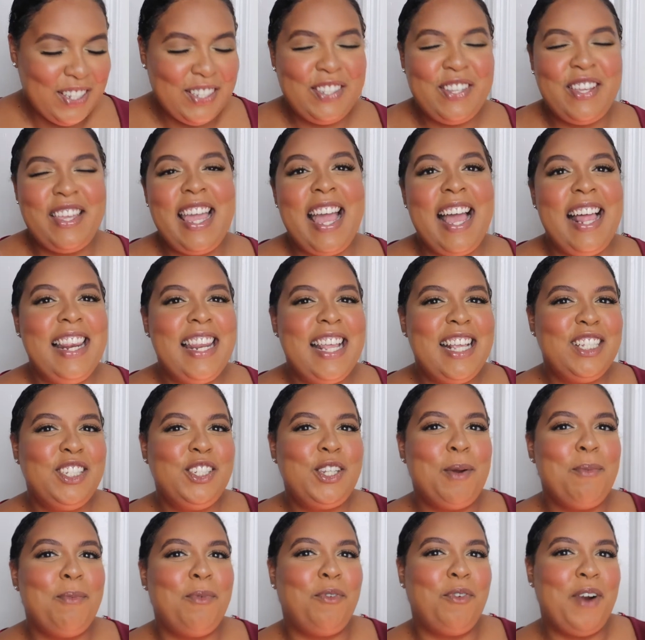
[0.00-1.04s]
So yeah, let's
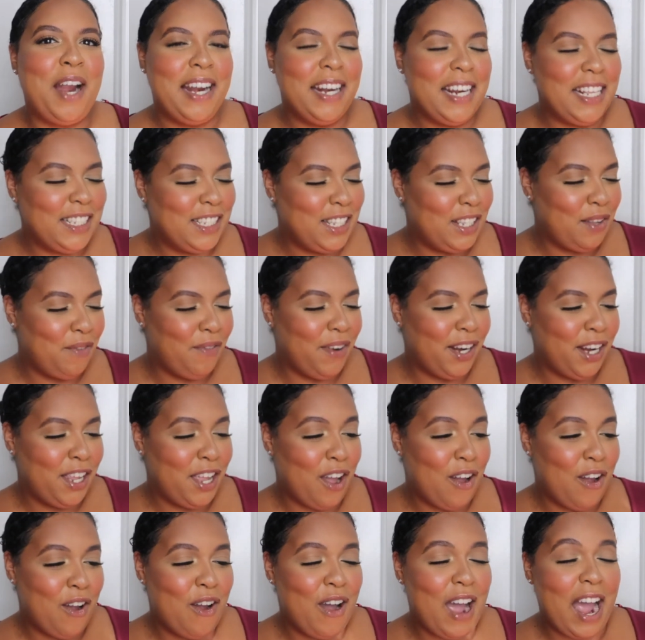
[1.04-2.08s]
jump right into the
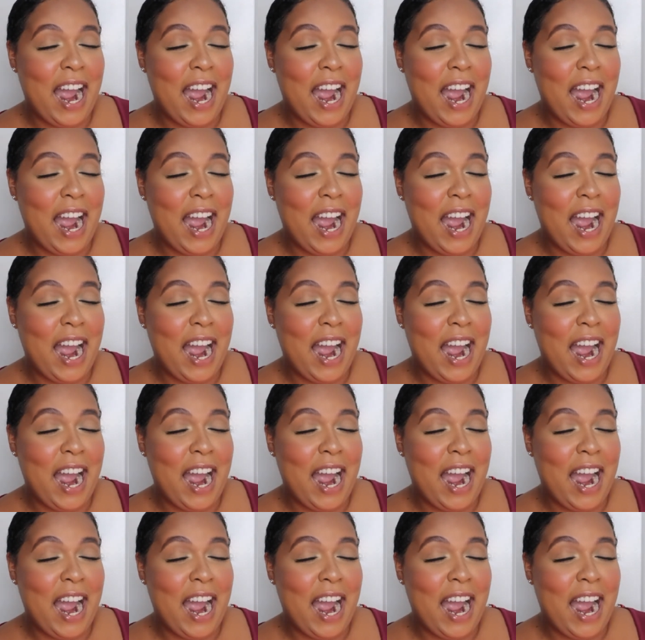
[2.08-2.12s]
video.